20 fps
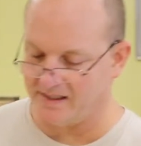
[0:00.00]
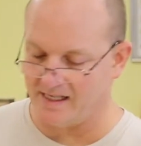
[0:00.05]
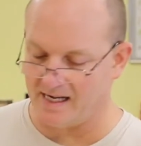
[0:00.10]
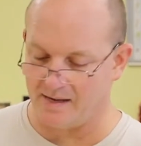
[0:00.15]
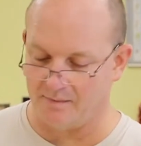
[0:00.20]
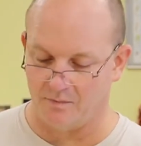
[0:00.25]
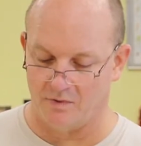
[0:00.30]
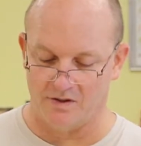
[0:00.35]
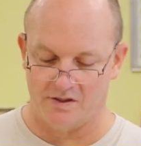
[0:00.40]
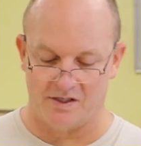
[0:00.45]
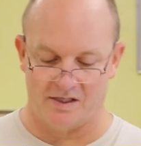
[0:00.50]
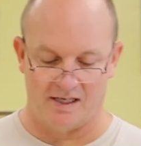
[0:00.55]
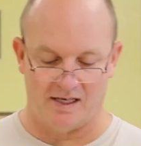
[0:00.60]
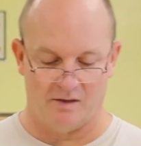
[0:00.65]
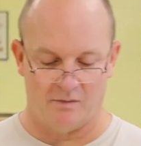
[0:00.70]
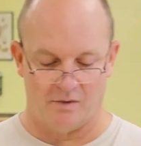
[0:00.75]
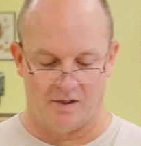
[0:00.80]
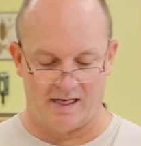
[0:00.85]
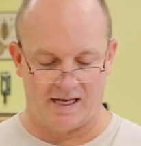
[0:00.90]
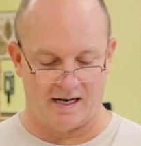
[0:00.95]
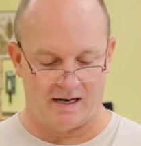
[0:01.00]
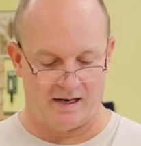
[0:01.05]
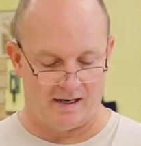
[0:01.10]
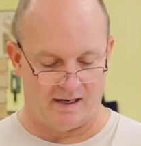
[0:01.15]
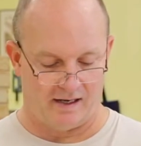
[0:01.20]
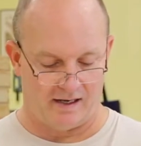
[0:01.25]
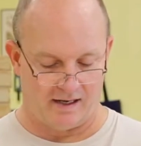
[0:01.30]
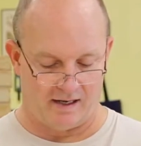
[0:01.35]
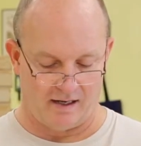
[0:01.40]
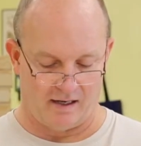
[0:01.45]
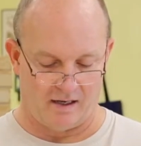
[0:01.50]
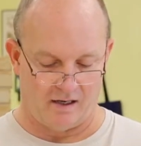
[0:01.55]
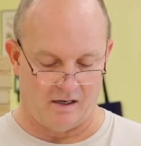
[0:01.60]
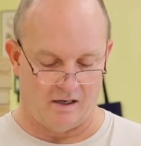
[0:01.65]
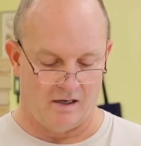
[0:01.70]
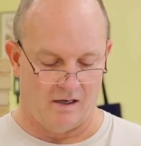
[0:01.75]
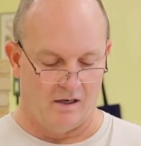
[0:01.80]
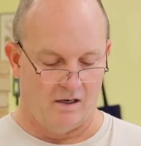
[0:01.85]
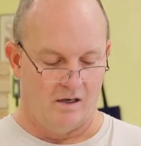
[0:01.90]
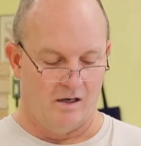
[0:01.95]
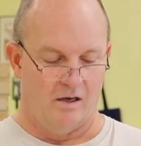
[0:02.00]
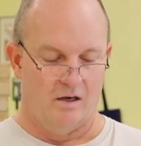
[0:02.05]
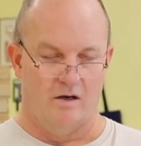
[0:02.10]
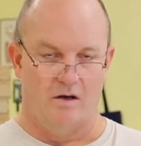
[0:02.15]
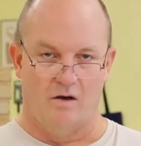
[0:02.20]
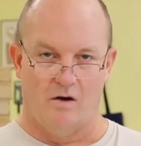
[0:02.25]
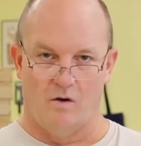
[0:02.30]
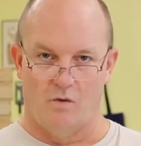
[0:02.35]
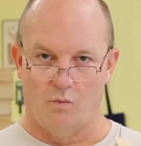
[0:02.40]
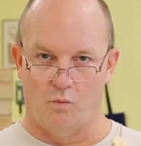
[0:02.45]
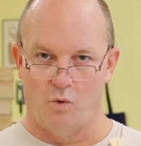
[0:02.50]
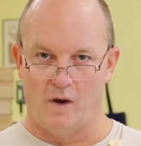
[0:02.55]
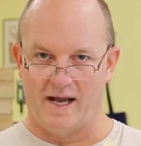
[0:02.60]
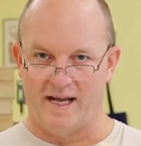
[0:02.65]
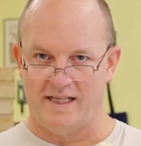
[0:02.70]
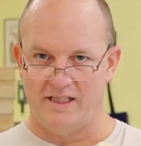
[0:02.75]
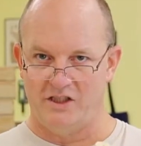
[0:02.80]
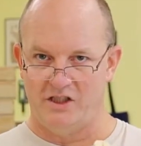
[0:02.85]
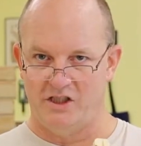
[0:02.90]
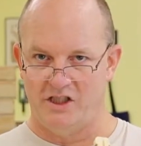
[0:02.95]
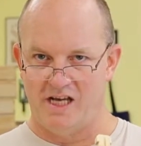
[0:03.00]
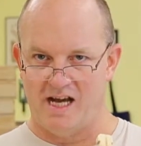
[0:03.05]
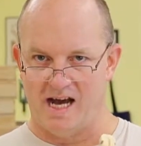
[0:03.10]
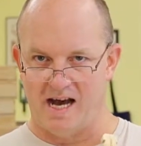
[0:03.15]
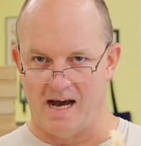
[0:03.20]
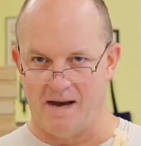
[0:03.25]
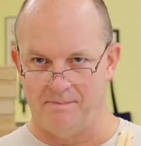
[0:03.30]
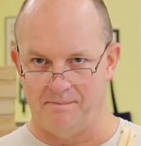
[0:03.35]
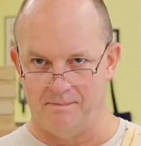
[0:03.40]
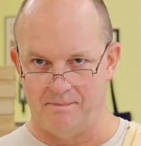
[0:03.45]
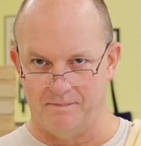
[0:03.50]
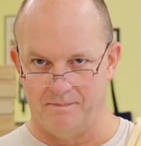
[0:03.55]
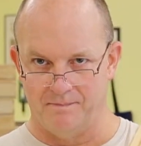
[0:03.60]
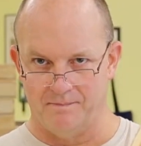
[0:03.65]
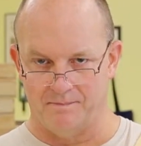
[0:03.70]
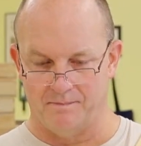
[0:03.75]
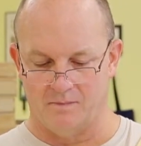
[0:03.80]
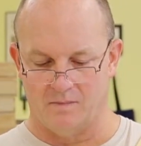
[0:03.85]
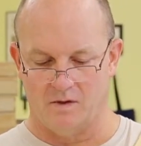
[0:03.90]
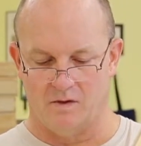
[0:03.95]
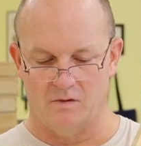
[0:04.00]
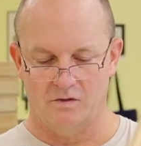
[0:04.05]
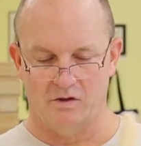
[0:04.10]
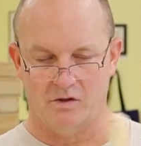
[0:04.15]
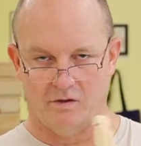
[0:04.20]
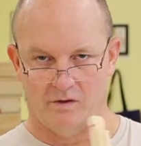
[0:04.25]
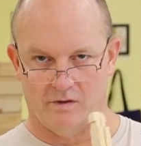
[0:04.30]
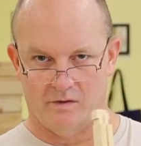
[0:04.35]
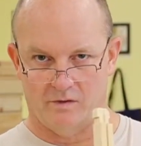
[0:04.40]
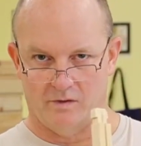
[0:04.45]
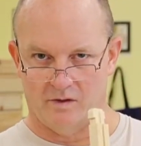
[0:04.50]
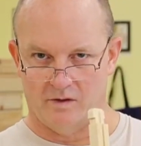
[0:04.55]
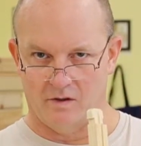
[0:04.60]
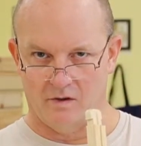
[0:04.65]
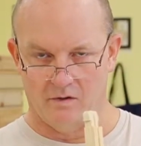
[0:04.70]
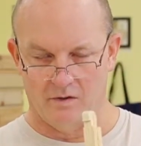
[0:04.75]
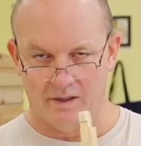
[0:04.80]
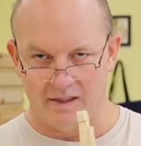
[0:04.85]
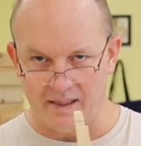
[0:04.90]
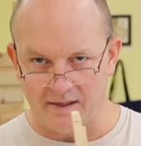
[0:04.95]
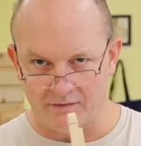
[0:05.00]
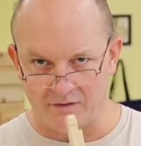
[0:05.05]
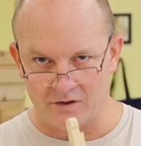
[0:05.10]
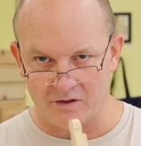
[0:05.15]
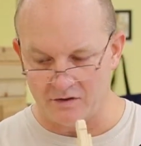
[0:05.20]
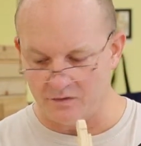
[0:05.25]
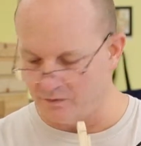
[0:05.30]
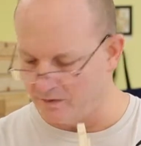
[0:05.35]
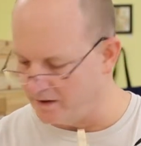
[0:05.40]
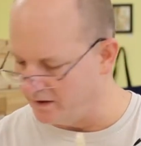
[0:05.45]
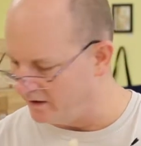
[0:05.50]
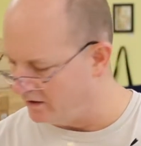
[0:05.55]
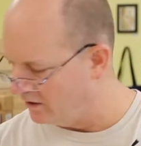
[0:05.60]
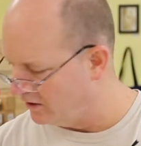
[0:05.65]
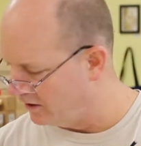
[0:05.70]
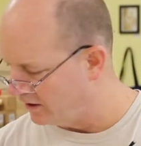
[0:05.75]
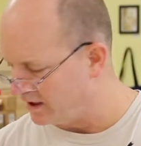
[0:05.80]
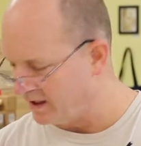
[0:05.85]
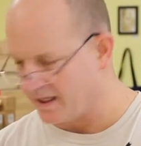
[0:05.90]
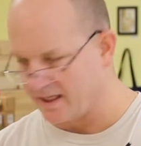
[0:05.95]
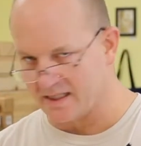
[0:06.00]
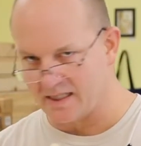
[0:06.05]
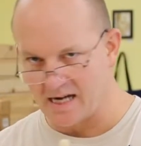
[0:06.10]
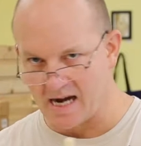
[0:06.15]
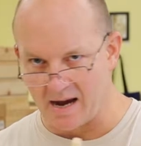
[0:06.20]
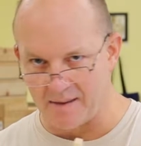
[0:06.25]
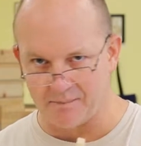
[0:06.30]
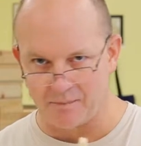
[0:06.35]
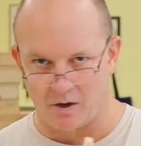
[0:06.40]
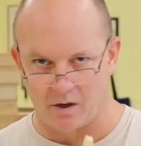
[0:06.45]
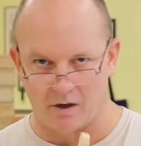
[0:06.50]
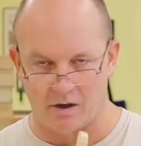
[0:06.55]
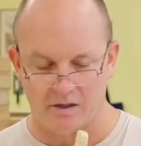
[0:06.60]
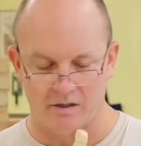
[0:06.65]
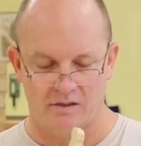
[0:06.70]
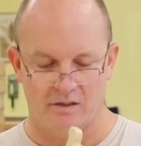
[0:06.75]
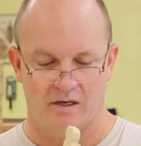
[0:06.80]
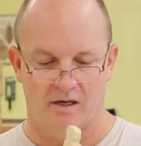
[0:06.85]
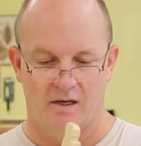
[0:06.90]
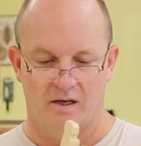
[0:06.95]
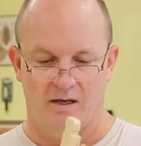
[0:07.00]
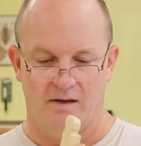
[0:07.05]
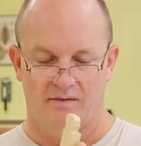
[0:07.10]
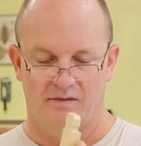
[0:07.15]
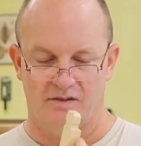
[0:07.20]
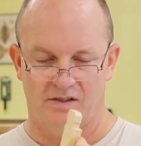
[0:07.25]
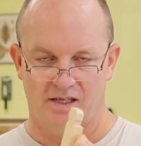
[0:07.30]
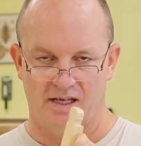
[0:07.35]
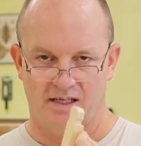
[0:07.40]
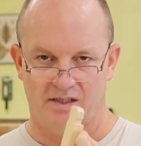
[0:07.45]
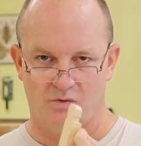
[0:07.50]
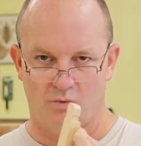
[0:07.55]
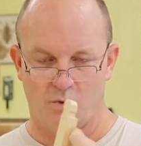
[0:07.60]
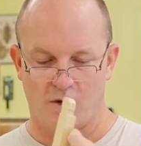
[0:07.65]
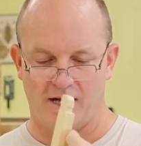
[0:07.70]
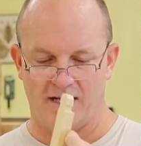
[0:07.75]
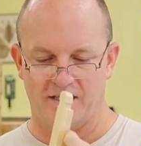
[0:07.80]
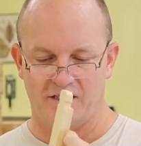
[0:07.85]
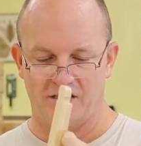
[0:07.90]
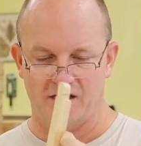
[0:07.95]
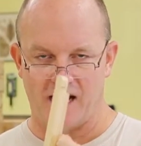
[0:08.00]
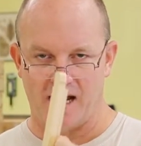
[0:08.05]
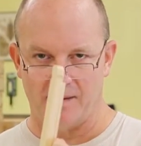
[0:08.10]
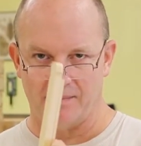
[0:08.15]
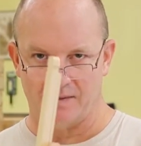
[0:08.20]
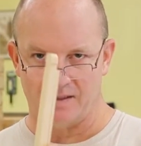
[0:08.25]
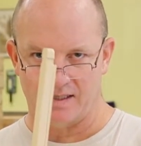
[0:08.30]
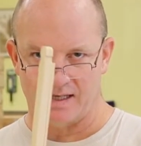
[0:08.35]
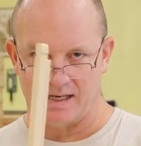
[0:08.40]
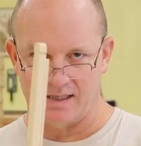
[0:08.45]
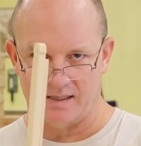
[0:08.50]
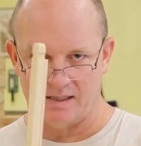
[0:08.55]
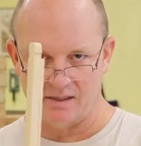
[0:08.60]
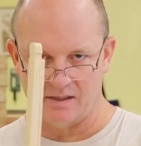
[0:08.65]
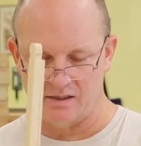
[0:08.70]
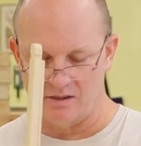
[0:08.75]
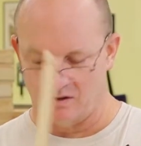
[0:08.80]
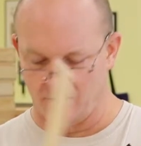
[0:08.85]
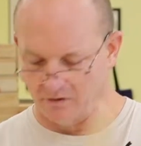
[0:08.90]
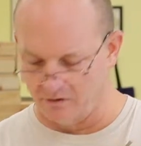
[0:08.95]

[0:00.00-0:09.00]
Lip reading: step, once again, we got a wedge top. So the only difference when you're looking at top bars, it says wedge top, it's got this little